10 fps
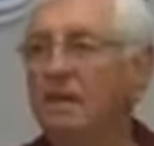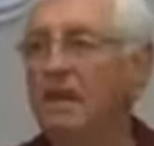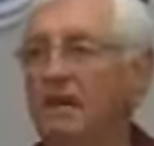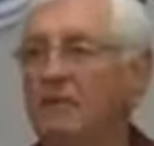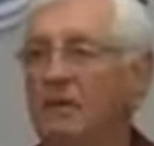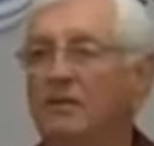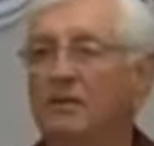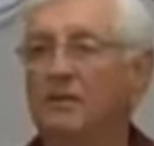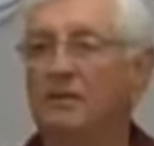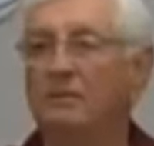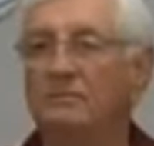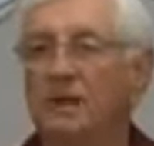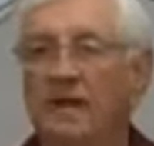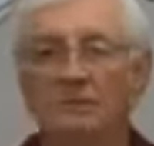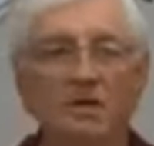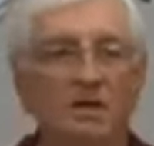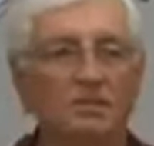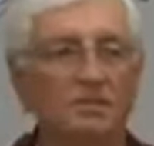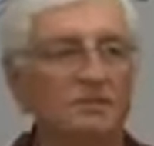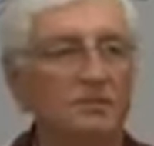I want to thank Mac
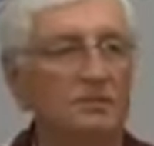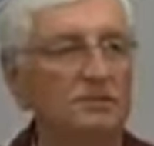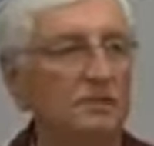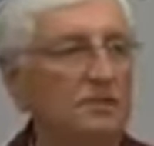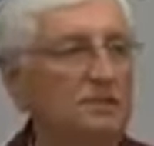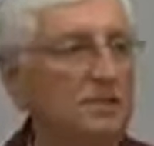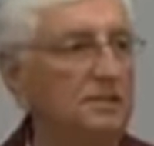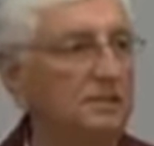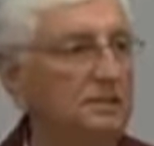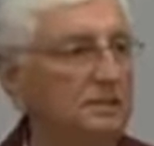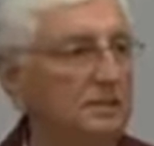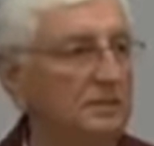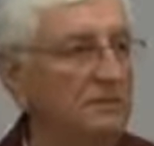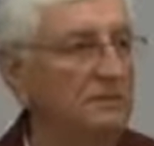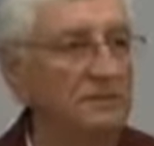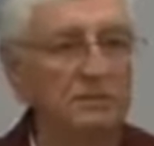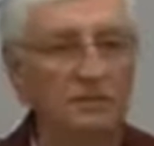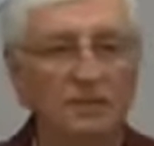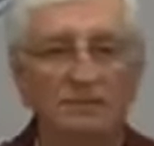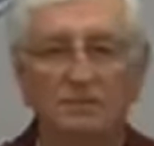Boston for his great 10 years of service to New
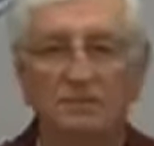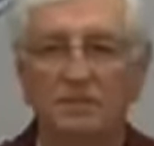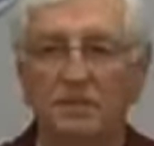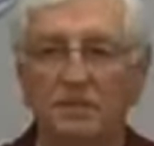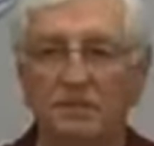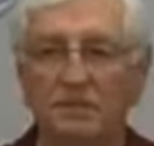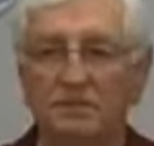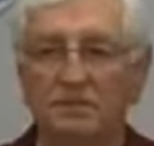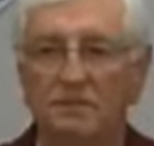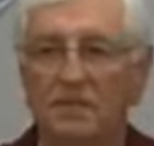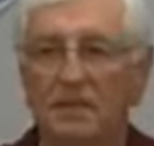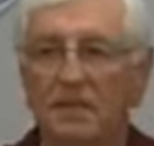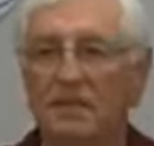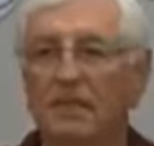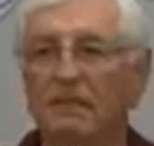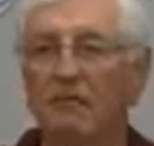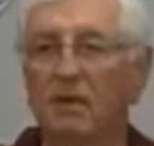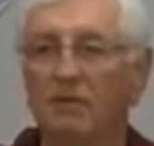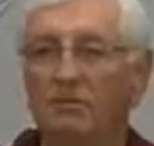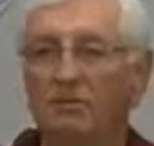Mexico State University. He did a
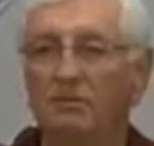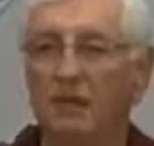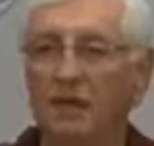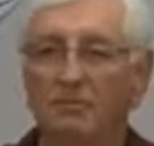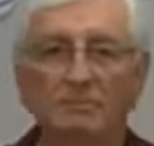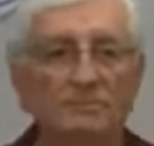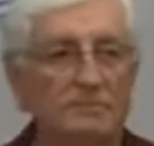wonderful job.